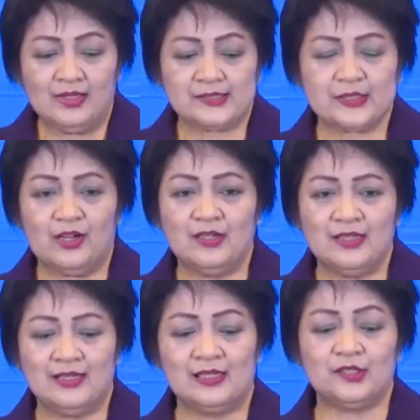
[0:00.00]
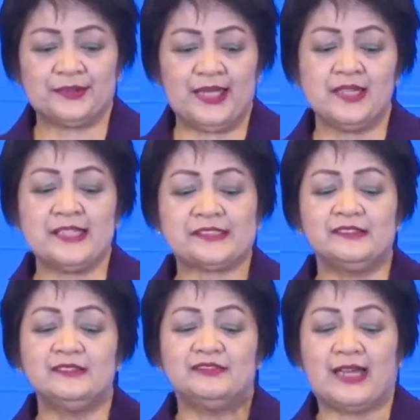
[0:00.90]
So lutein
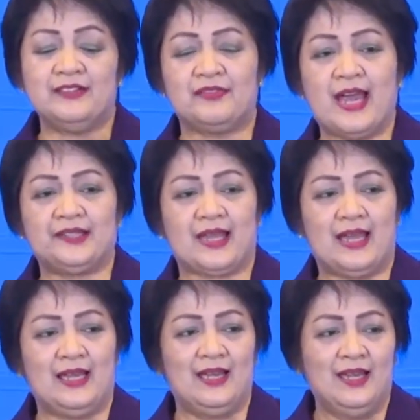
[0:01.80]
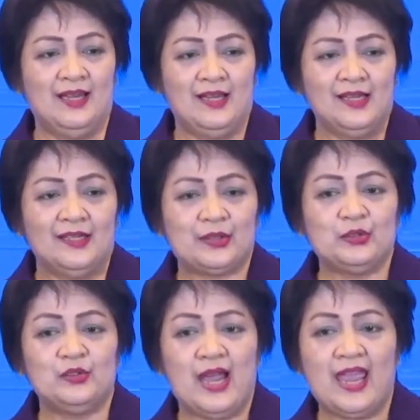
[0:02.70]
is very vital
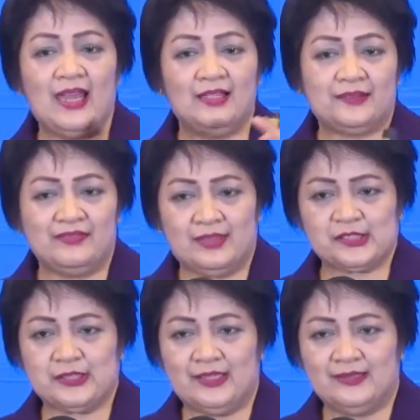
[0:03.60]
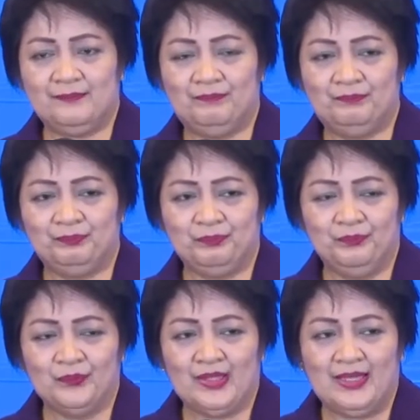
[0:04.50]
to a healthy vision.
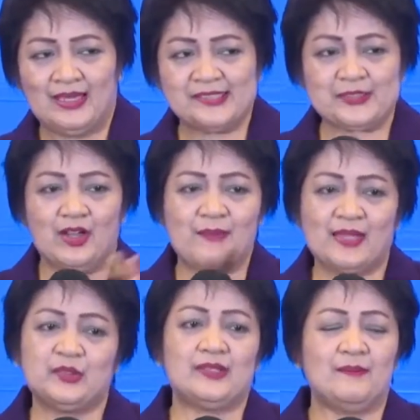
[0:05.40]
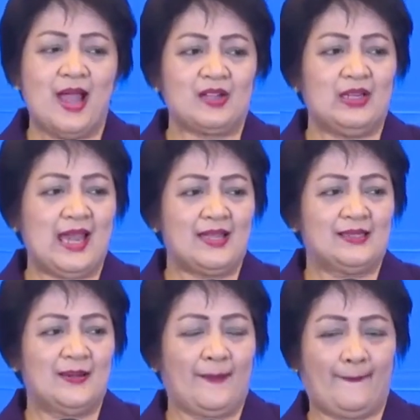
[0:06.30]
Let's go back to the macula.
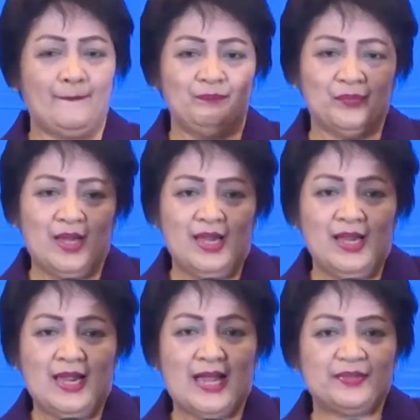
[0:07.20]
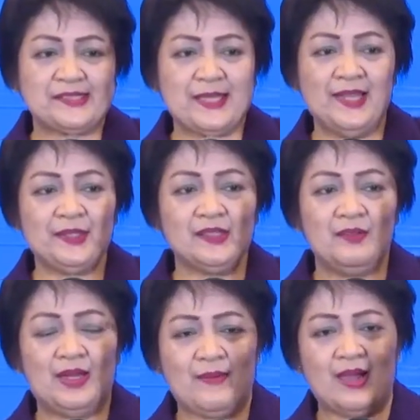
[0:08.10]
At the center
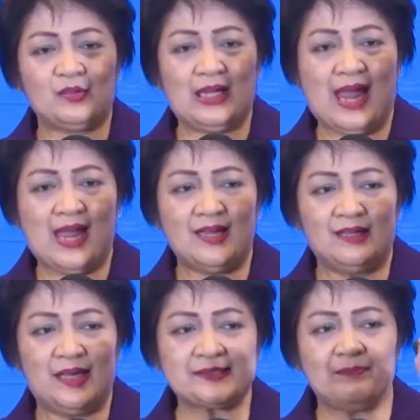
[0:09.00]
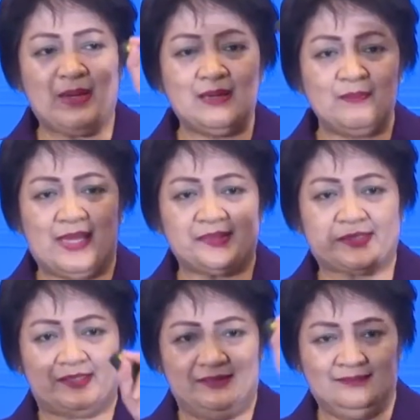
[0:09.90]
of the macula is a pigment.
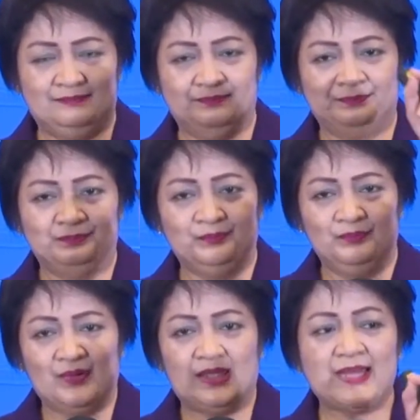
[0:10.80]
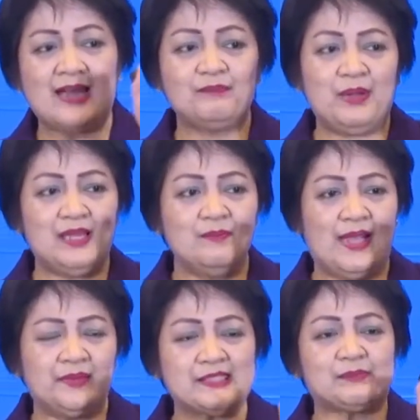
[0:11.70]
That
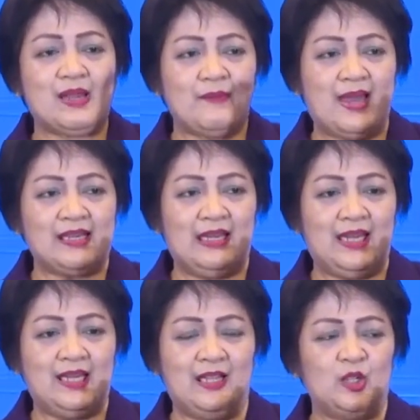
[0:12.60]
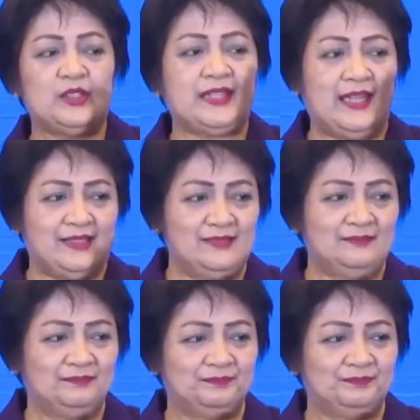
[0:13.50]
pigment is primarily lutein.